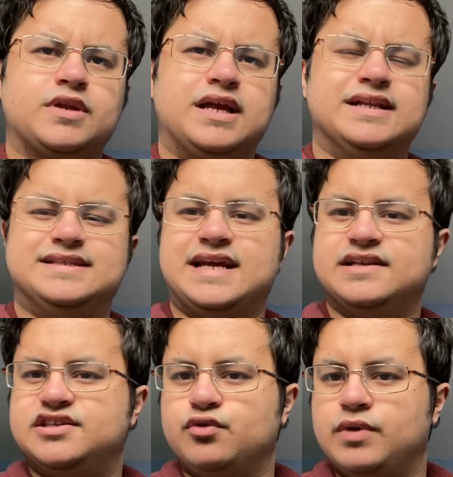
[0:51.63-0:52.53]

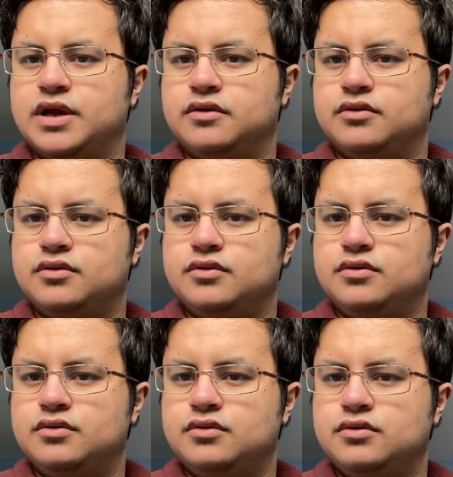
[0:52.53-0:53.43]
intent to win,
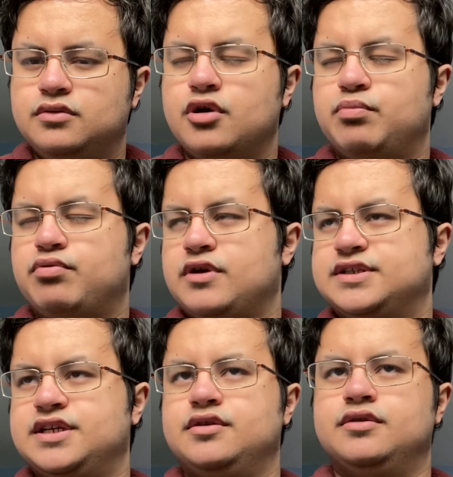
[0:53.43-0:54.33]
no
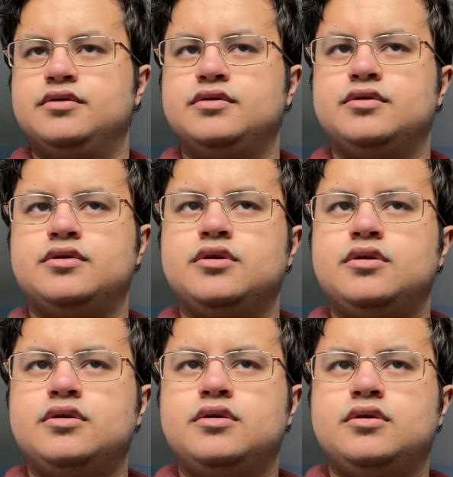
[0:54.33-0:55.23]
pressing,
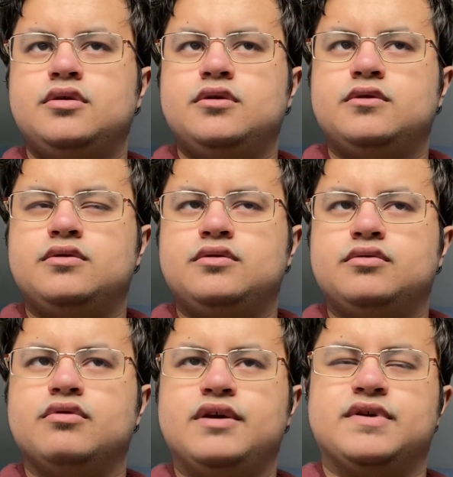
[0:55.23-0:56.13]

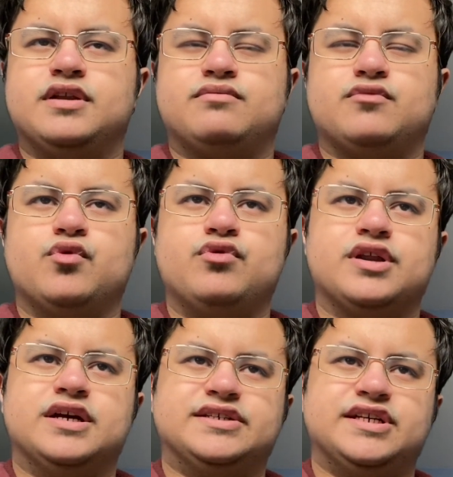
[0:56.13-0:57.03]
not even an
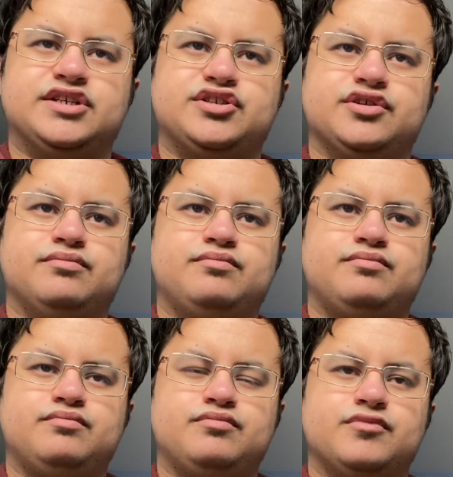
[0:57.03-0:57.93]
organisation.
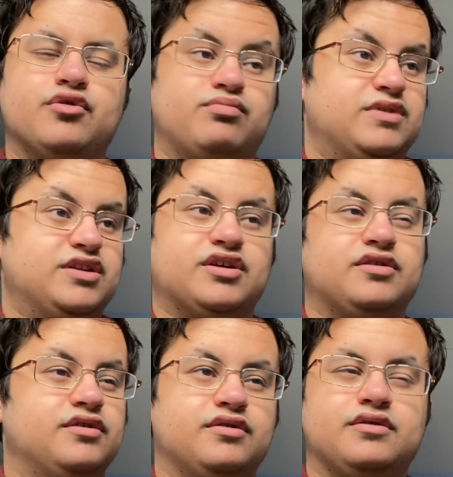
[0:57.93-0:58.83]
No, it
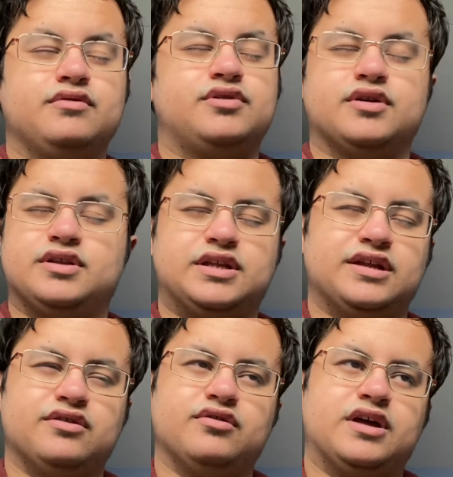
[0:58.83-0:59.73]
didn't
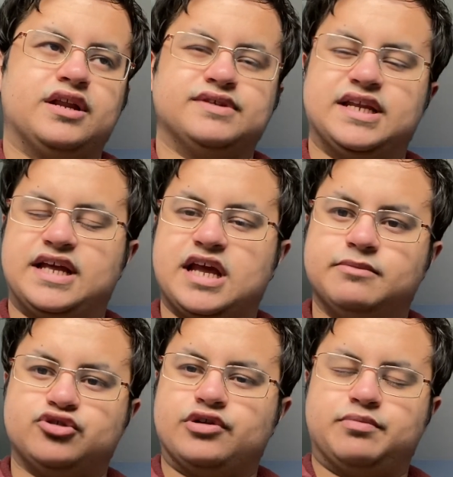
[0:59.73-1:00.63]
look like there was any
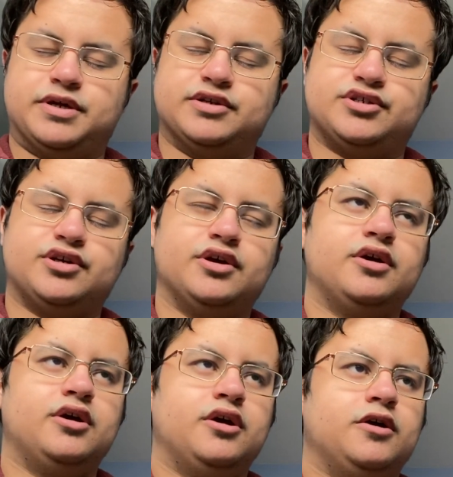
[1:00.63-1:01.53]
chemistry on the pitch.
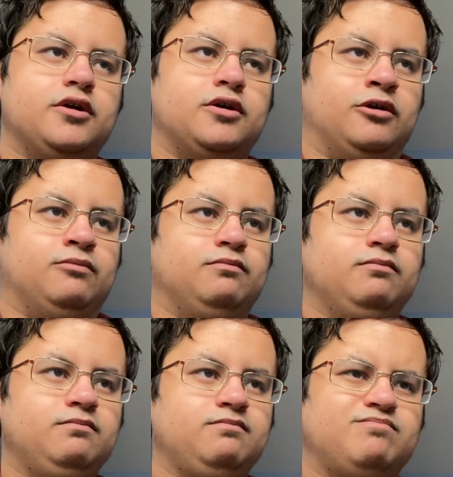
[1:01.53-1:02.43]

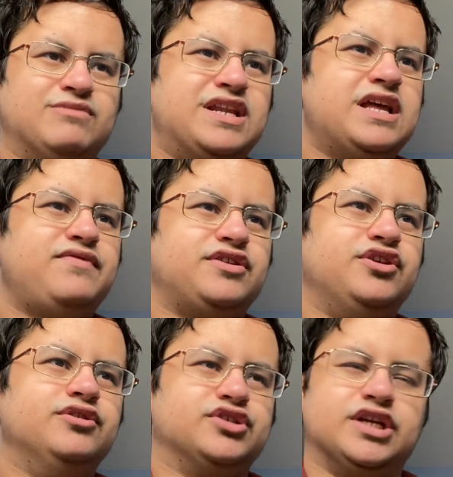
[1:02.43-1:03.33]
There never
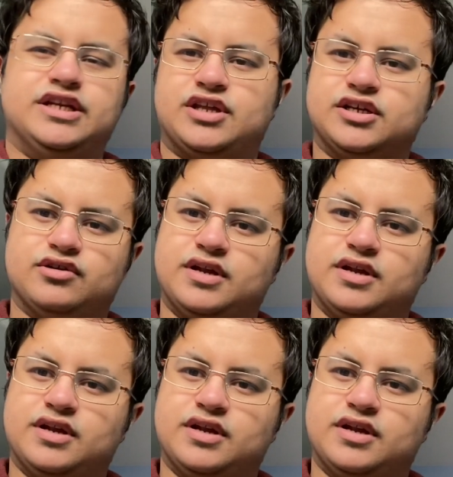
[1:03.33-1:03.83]
usually does look